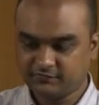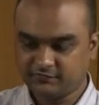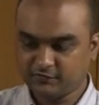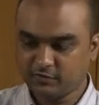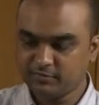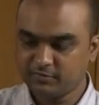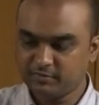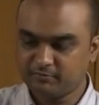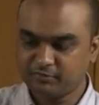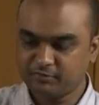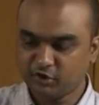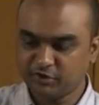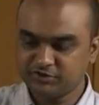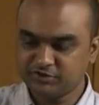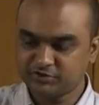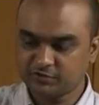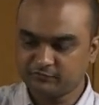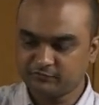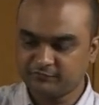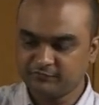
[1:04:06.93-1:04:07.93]
the point
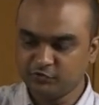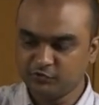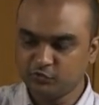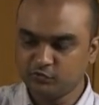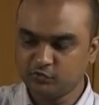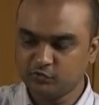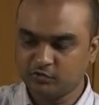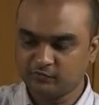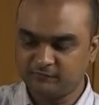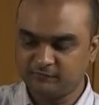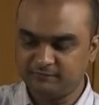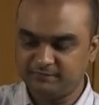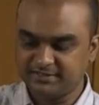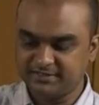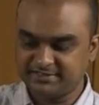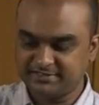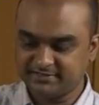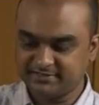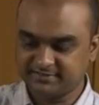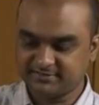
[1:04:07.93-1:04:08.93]
of view of
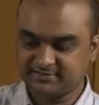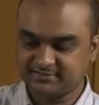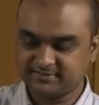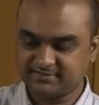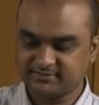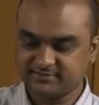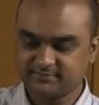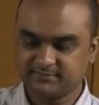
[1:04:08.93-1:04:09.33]
business,